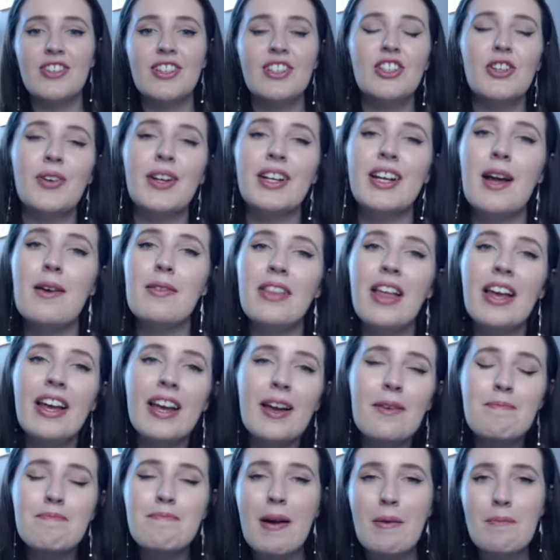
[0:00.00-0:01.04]
doing like a
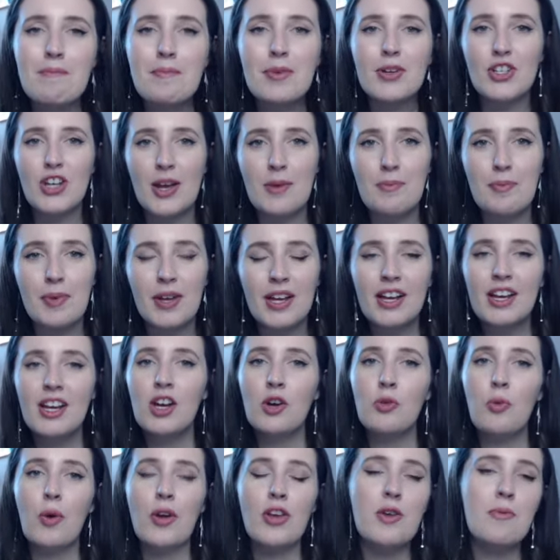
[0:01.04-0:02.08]
membership
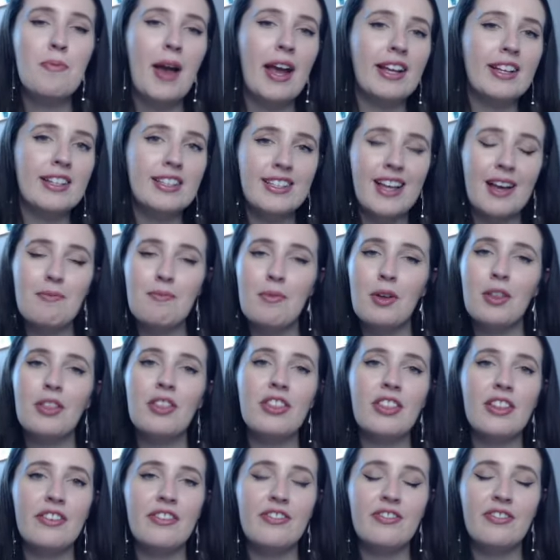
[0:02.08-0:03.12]
where you pay a set
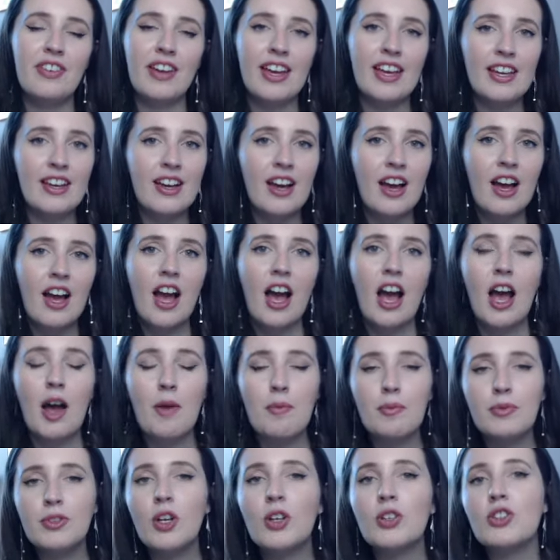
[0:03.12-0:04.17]
monthly fee,
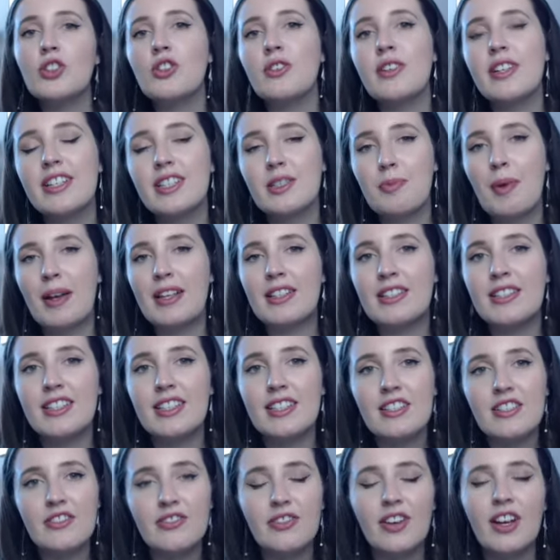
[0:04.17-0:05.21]
not too
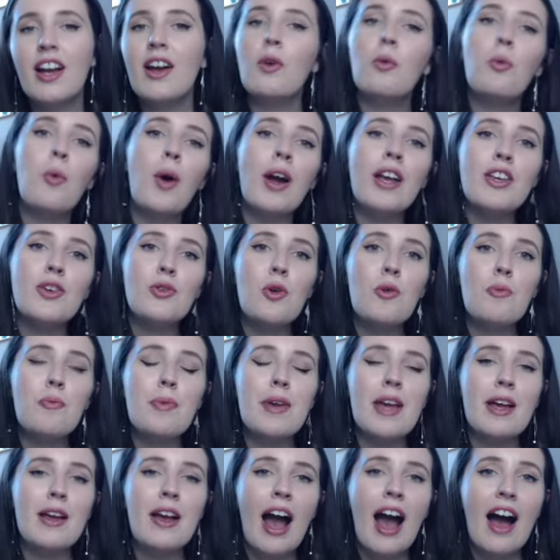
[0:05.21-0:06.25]
expensive, where you will
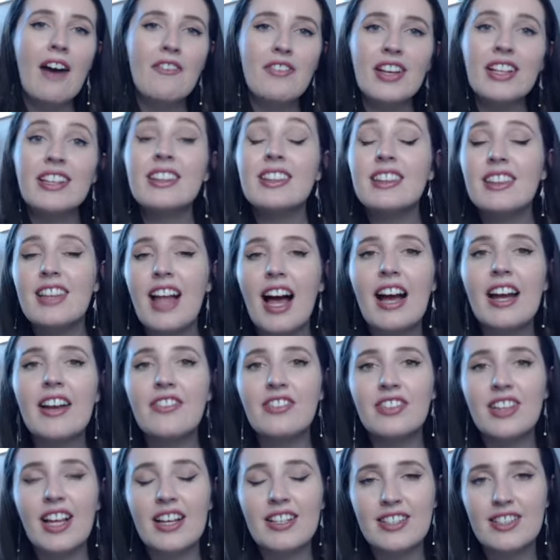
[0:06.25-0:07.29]
be having live
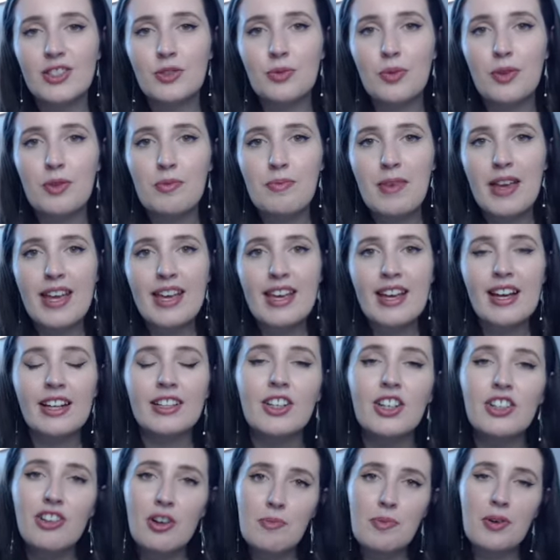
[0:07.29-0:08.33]
lessons with me and a
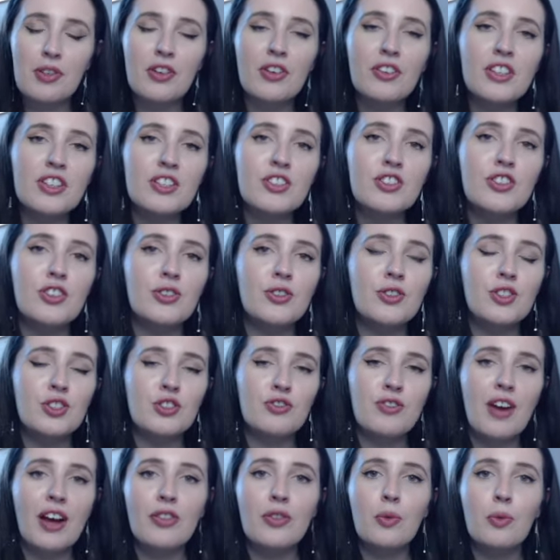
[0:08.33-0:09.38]
group of other students
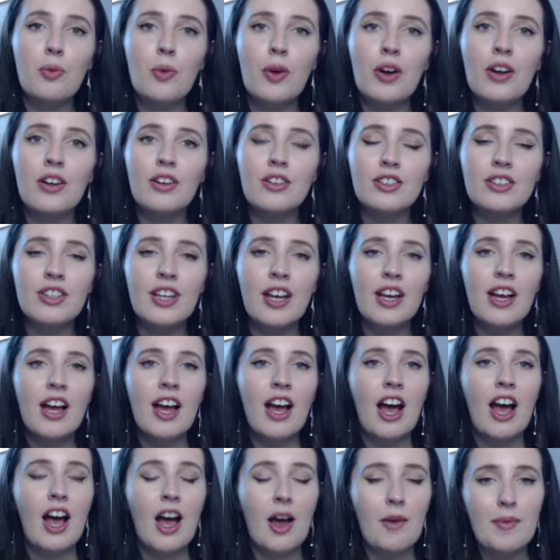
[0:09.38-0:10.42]
around the world
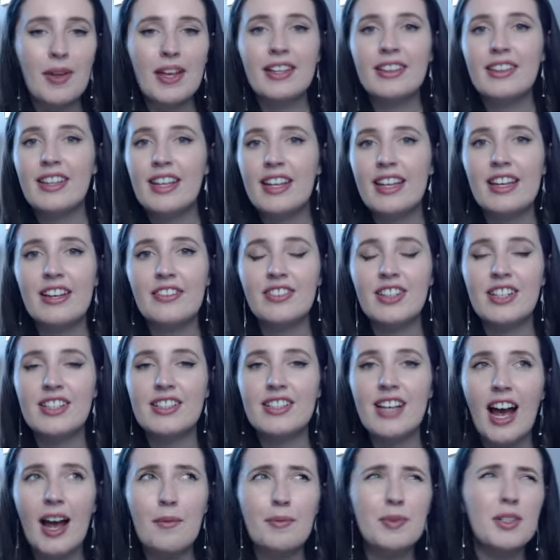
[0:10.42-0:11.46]
in the evening
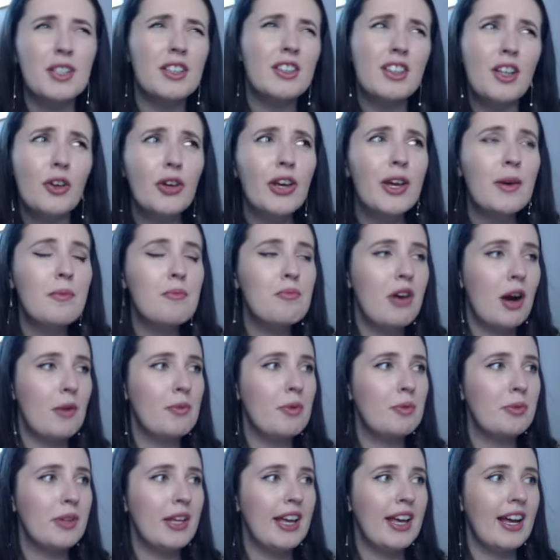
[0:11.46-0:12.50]
times, looking
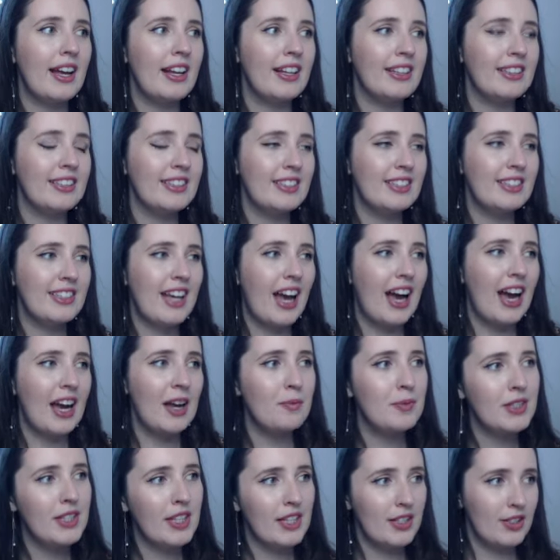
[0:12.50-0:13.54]
probably at times
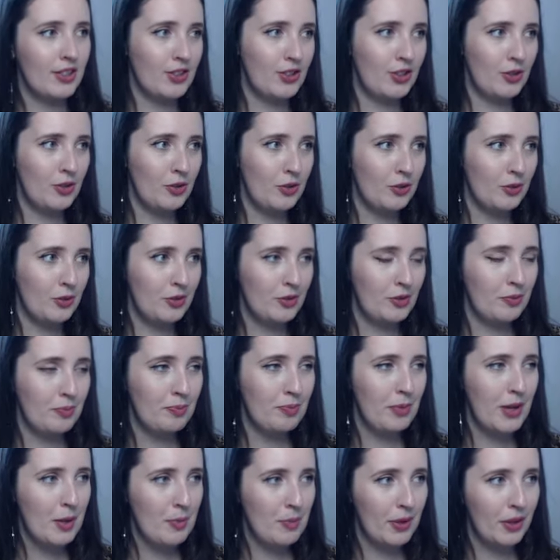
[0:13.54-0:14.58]
that suit
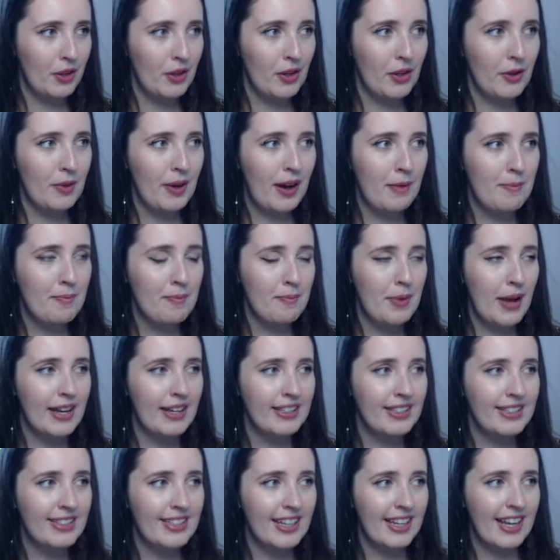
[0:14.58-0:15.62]
people who are
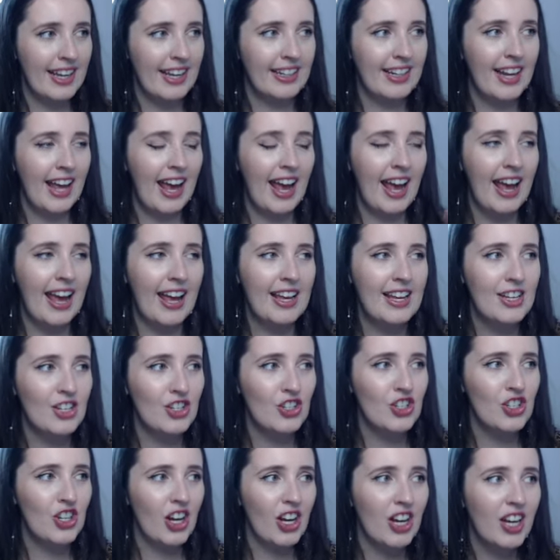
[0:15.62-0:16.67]
based in
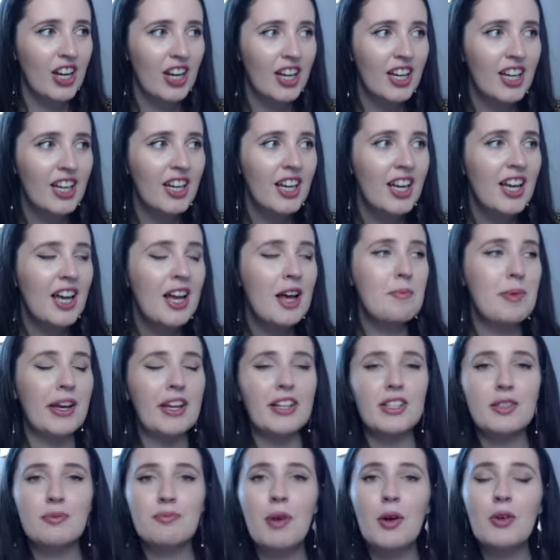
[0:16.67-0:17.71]
Asia,
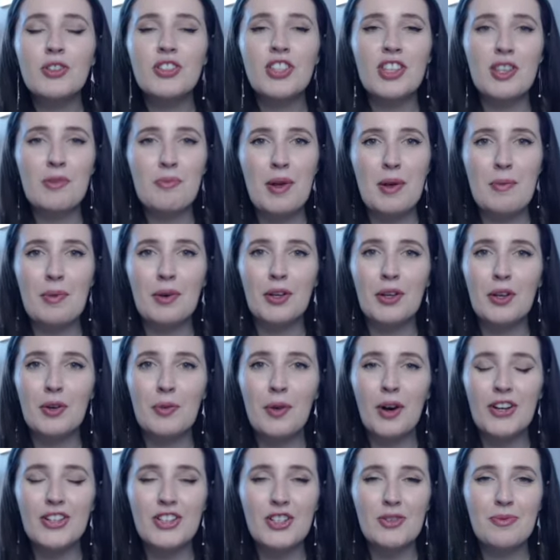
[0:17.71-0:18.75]
because most of the people who
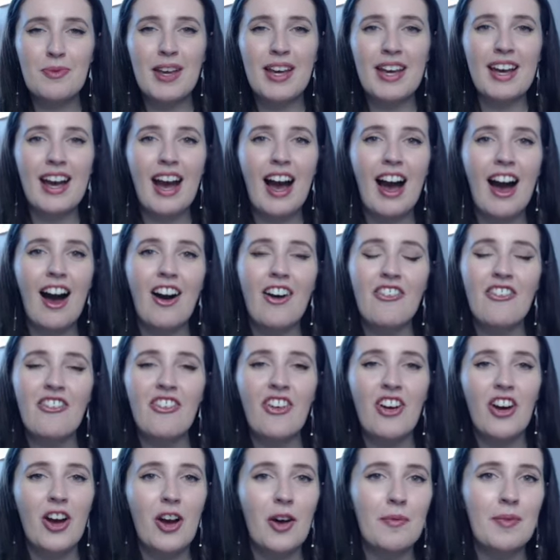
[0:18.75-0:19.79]
watch me are
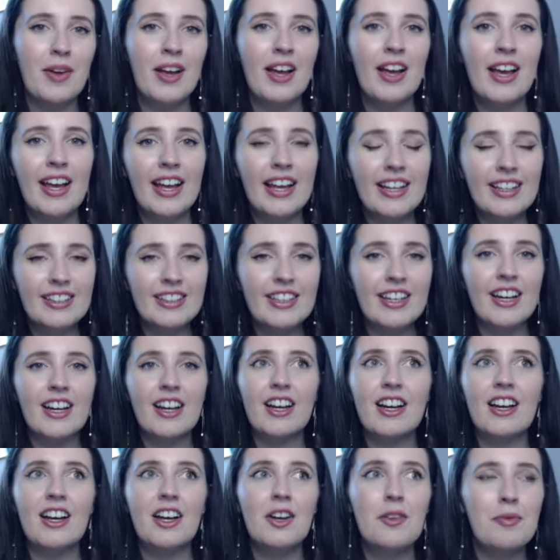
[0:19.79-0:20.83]
from
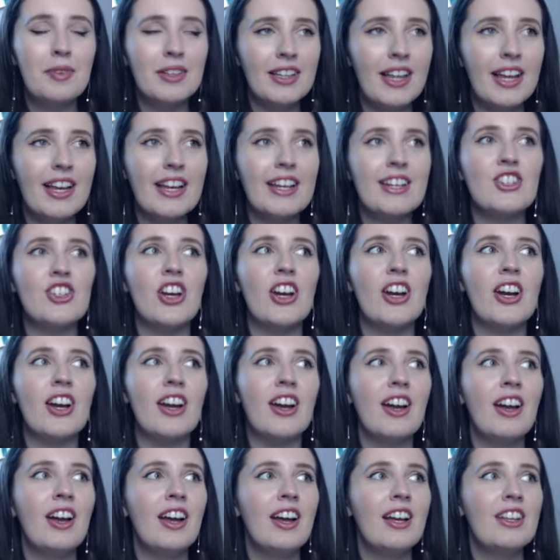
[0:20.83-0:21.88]
India, Malaysia,
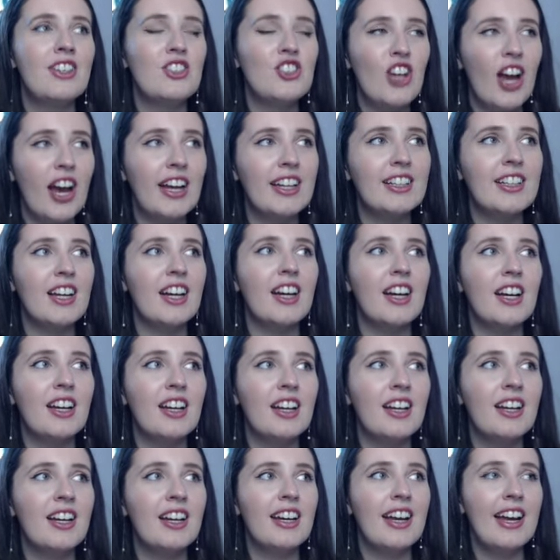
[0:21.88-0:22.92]
China,
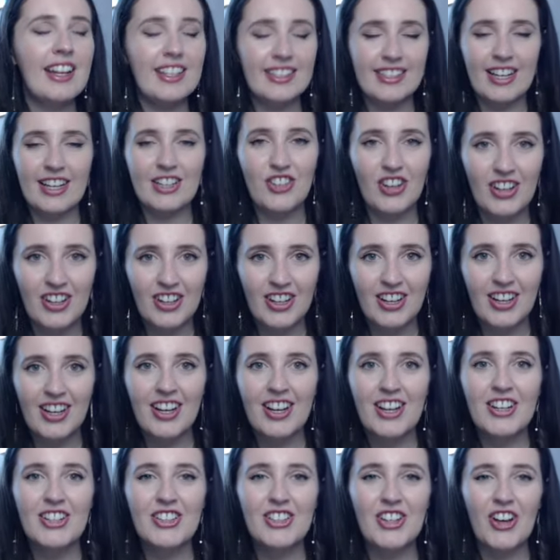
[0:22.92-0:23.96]
etc.
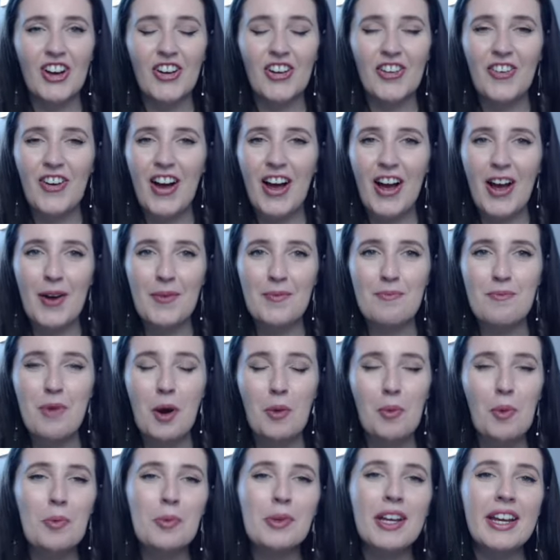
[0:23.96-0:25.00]
So
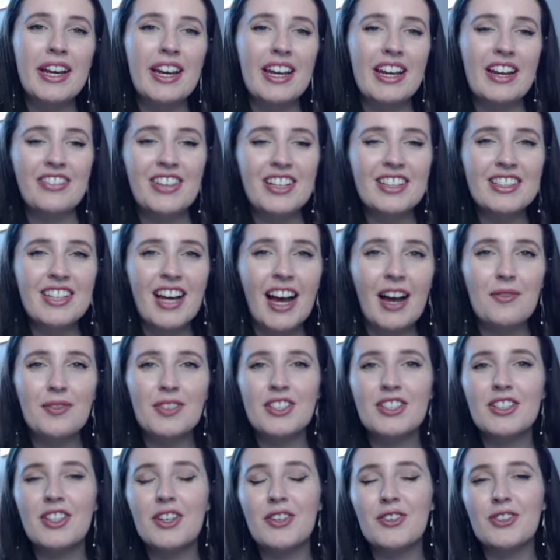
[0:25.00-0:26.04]
probably evening times in
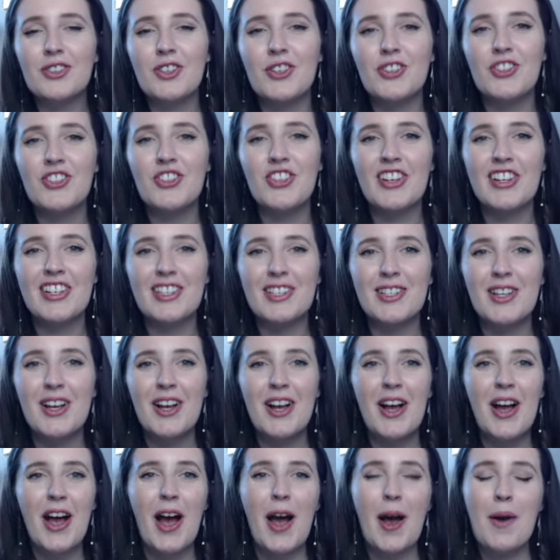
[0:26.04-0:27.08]
those countries.
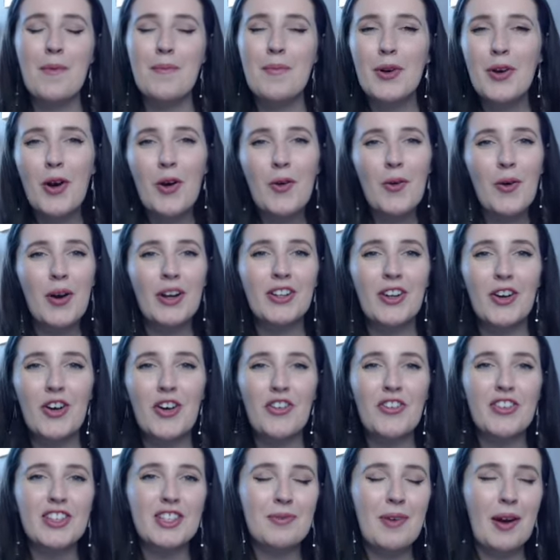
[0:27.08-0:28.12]
But go on over
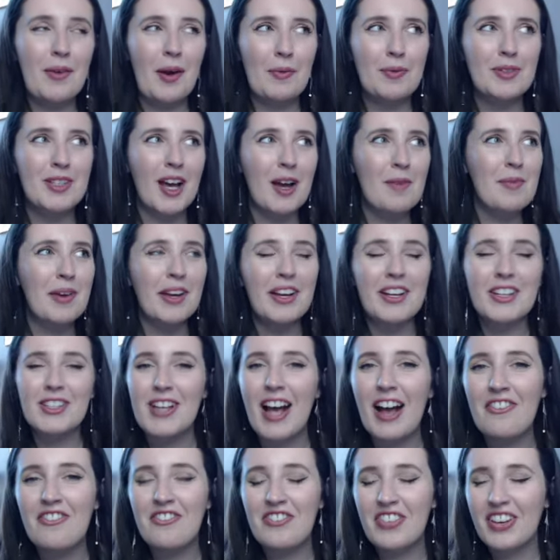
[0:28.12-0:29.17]
to my website, because
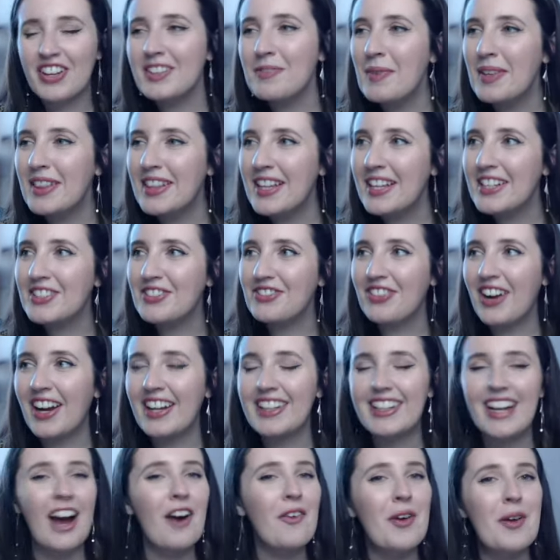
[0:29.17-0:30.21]
I'm filming this right
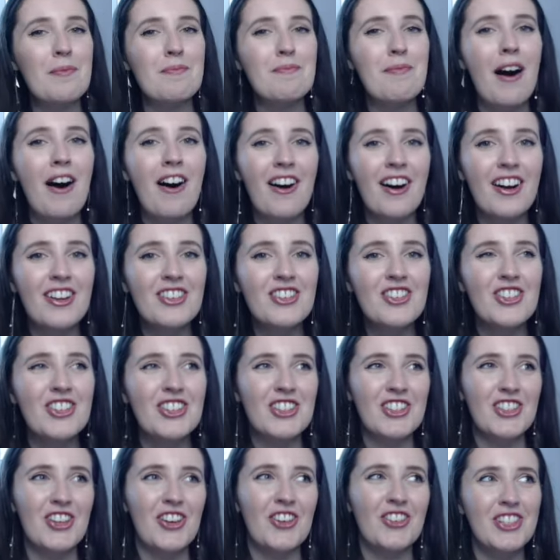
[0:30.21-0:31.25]
now in March.
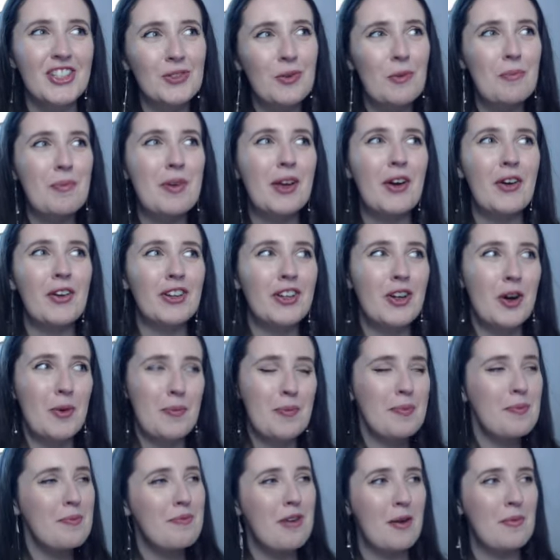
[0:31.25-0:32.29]
So this will be going up
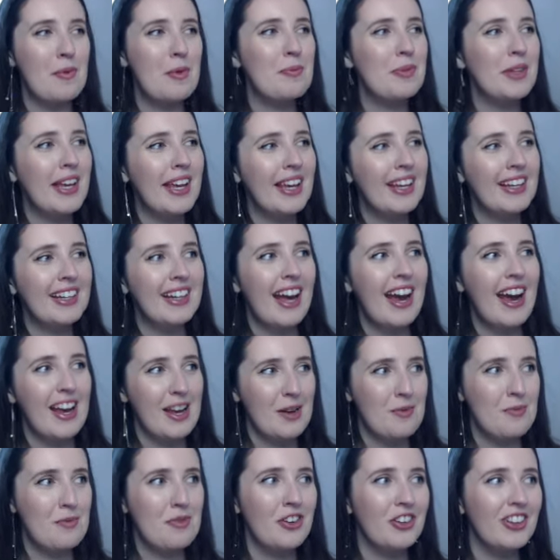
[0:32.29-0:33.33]
probably in
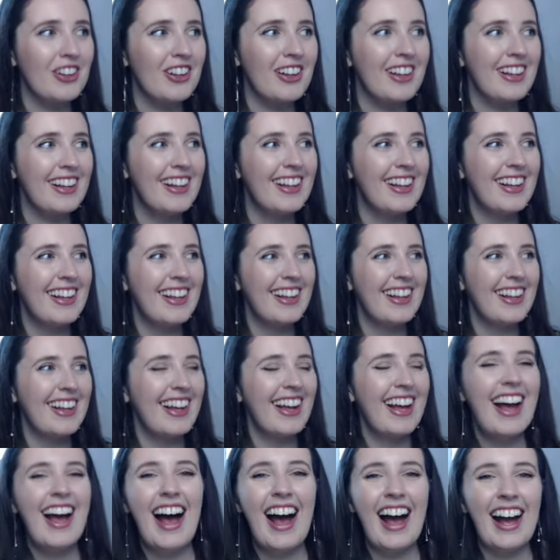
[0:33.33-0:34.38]
April.
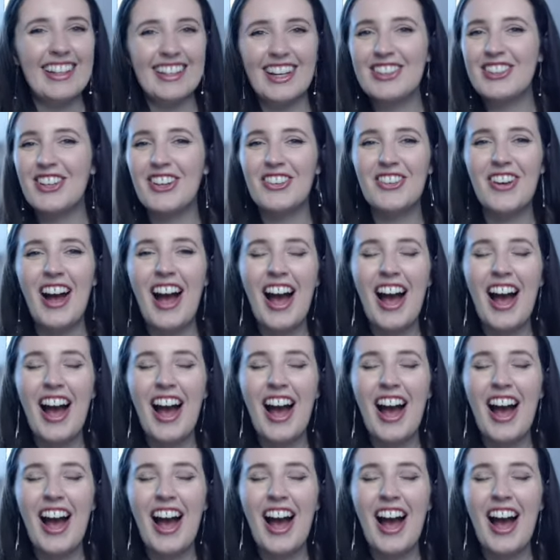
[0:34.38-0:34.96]
And I don't